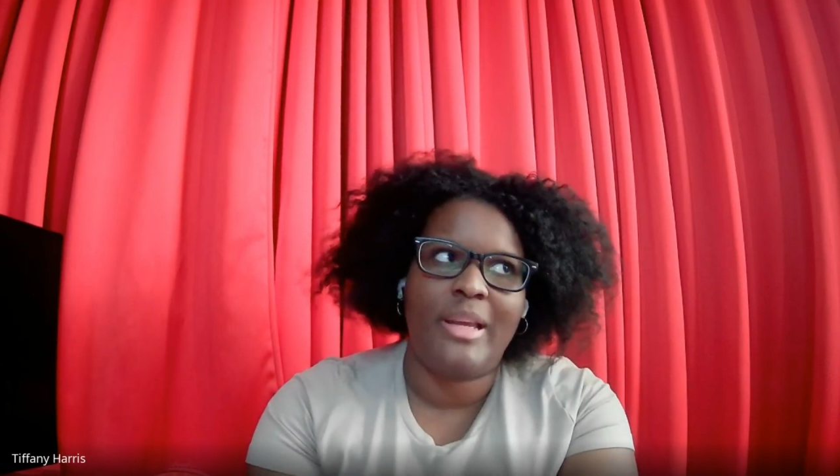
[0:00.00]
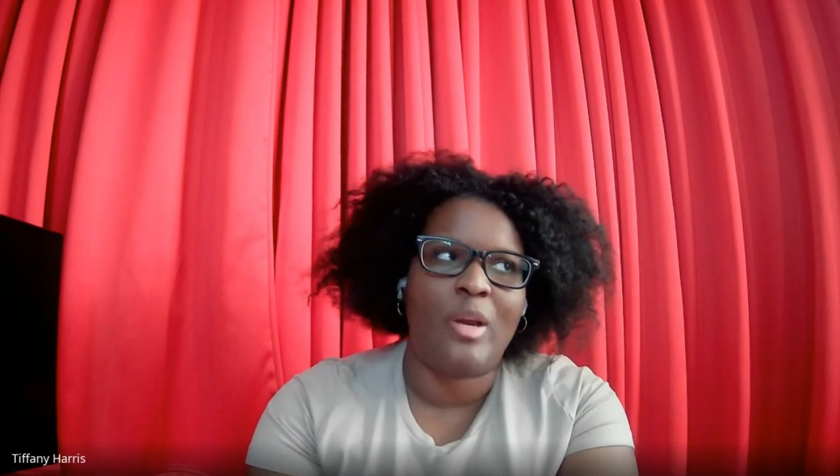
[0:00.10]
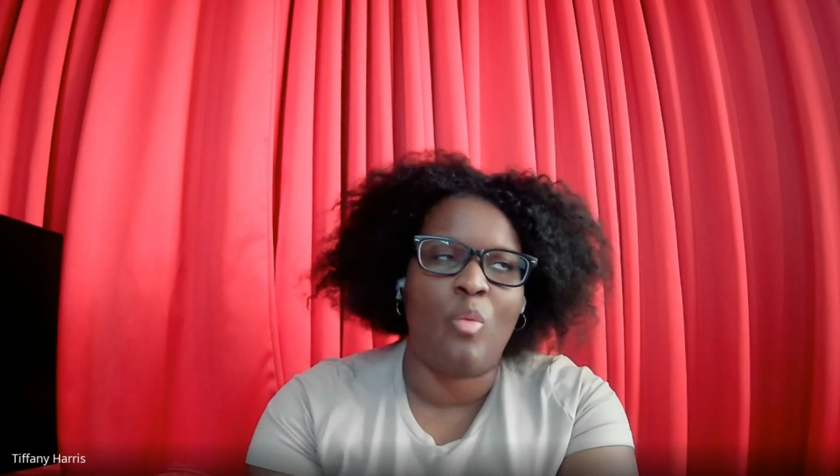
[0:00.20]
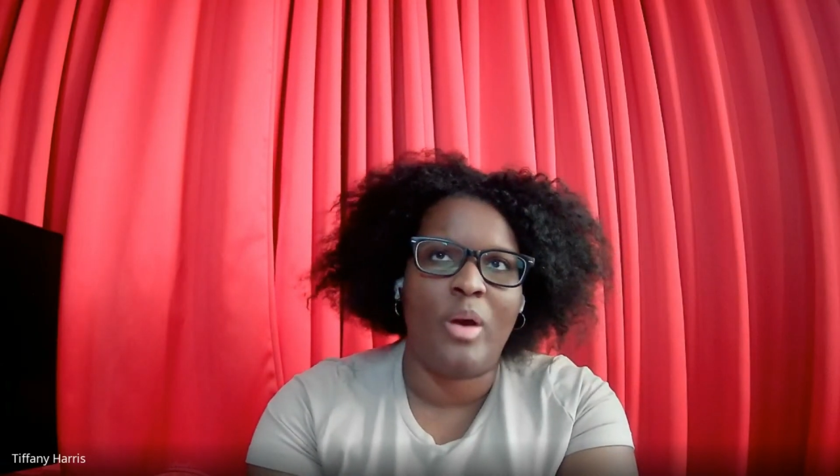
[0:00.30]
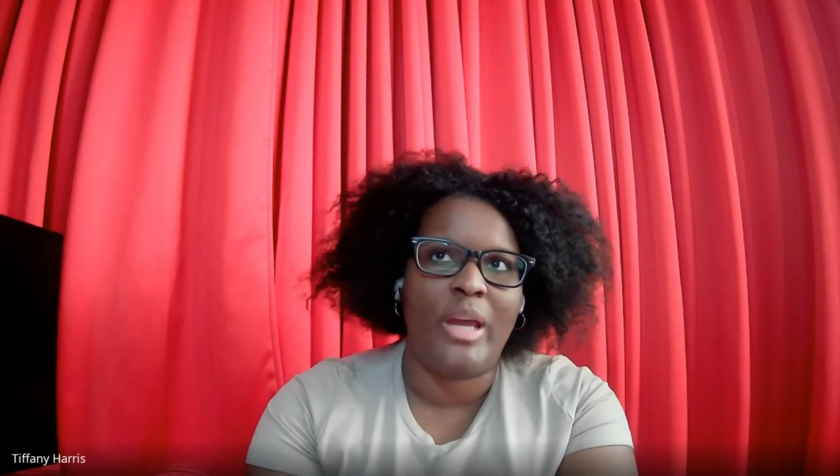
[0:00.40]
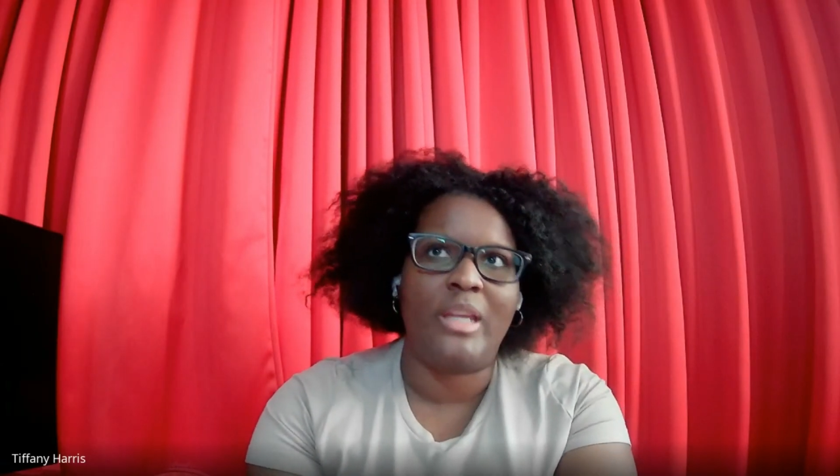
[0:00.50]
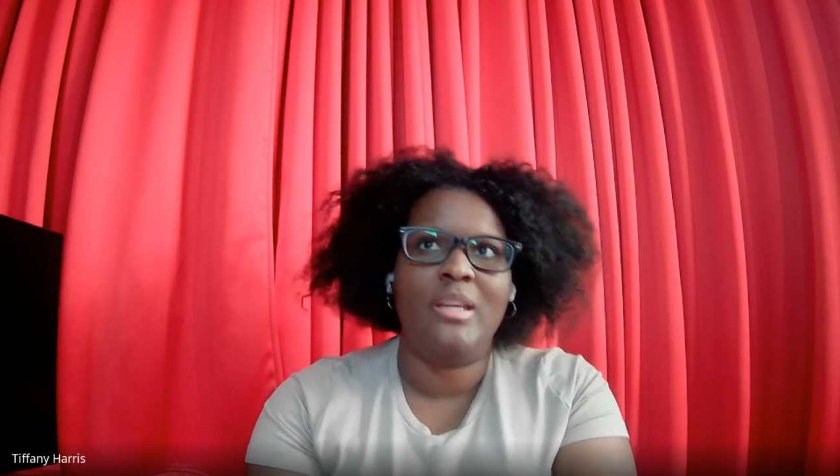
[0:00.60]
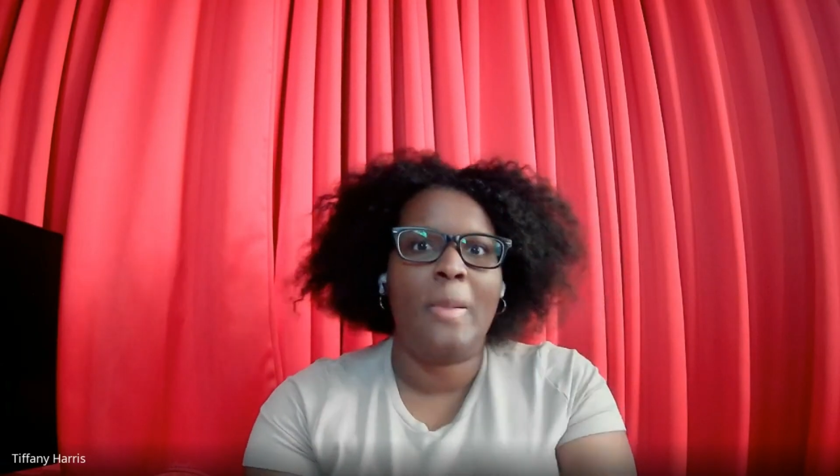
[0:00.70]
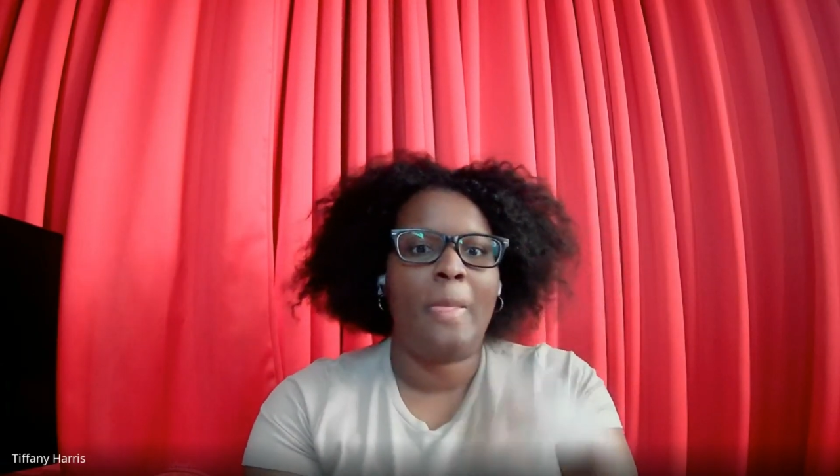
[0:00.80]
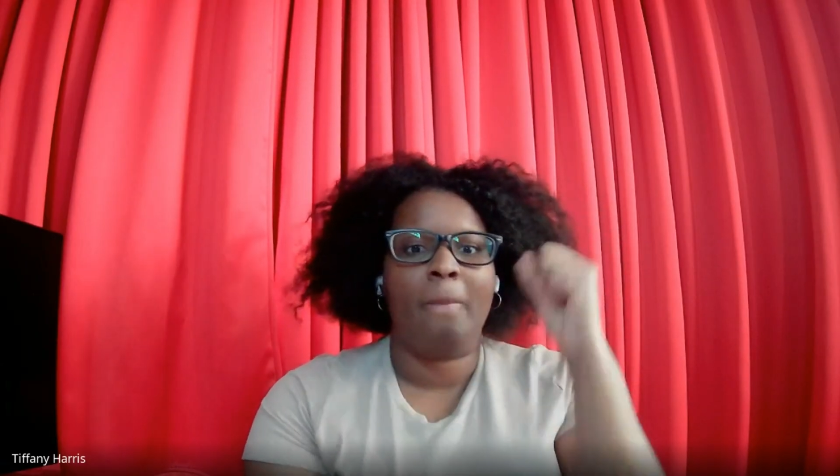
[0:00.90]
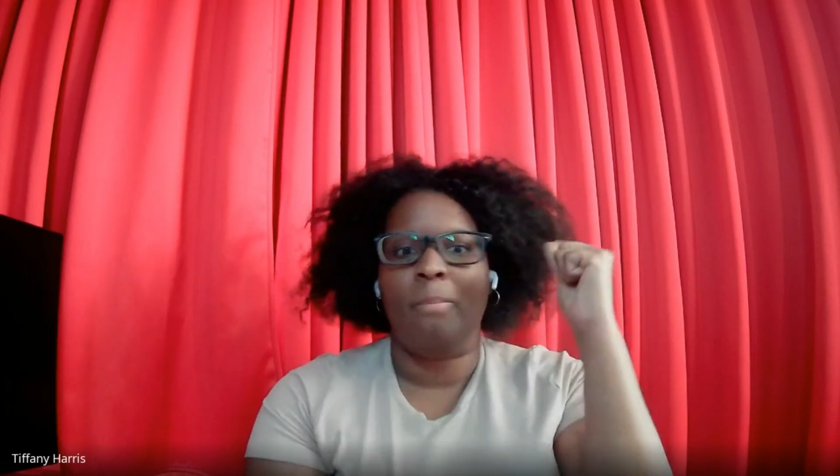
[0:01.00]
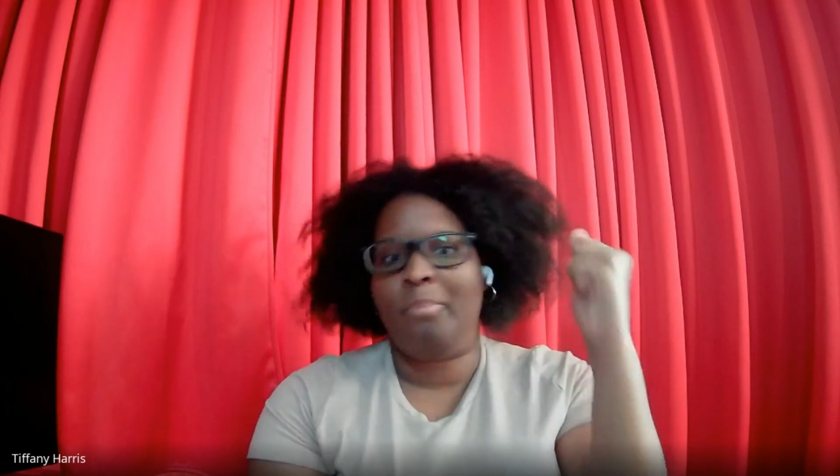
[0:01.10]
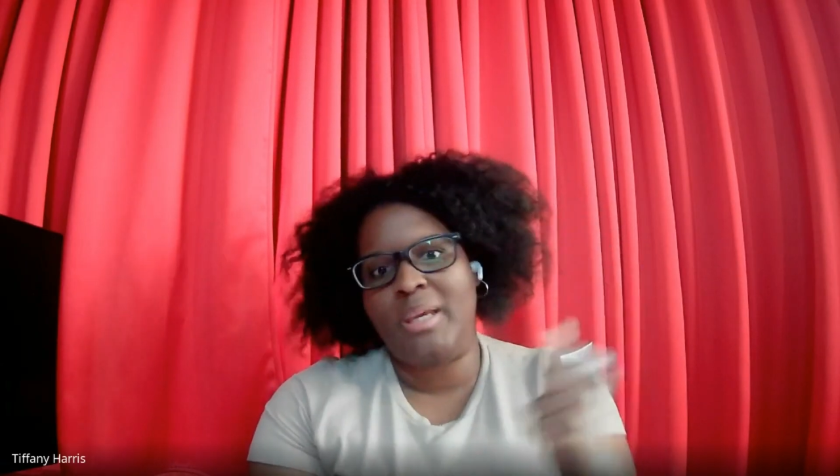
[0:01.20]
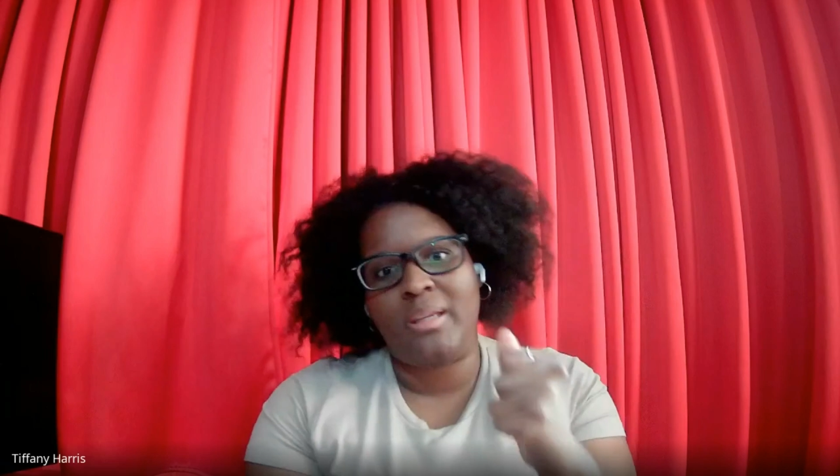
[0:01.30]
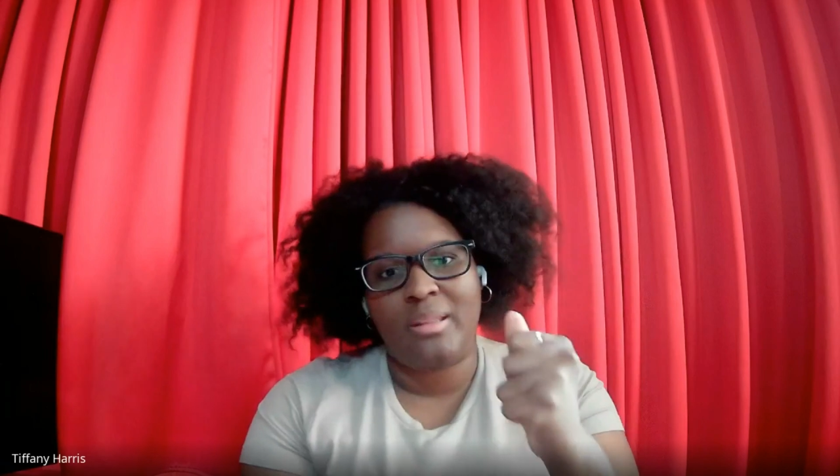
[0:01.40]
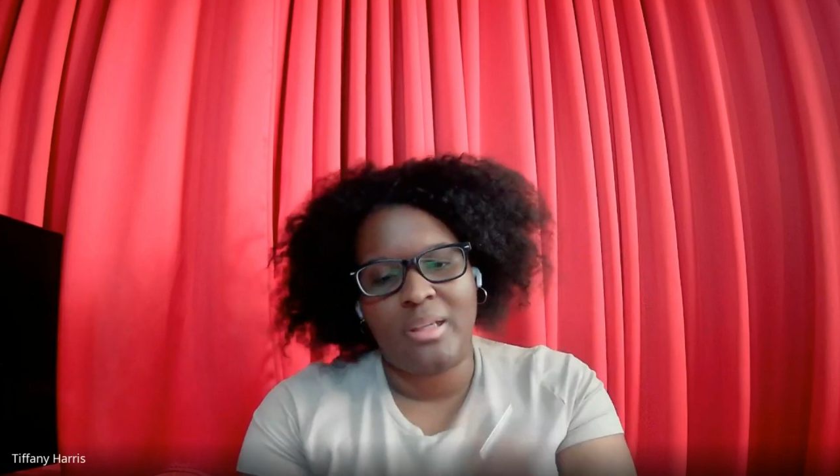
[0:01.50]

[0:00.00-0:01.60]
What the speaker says: Like, what big